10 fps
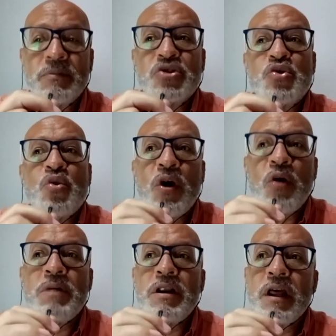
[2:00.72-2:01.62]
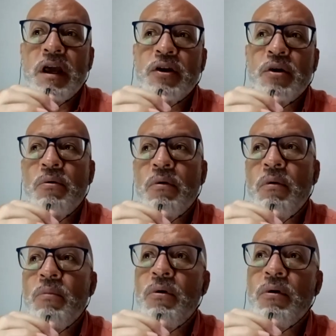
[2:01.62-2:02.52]
So if you see Kamala
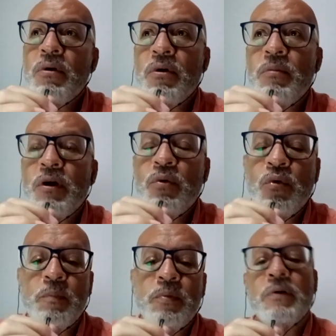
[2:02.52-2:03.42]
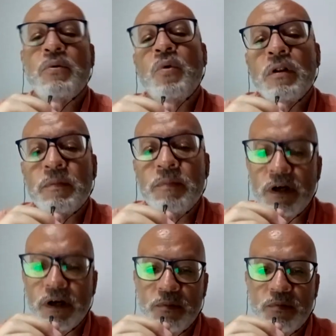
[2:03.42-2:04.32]
Harris, she is
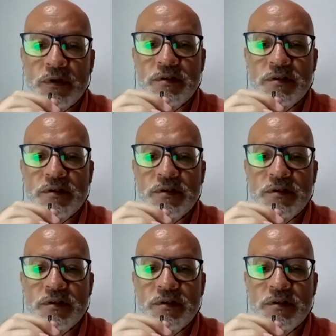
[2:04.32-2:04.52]
black,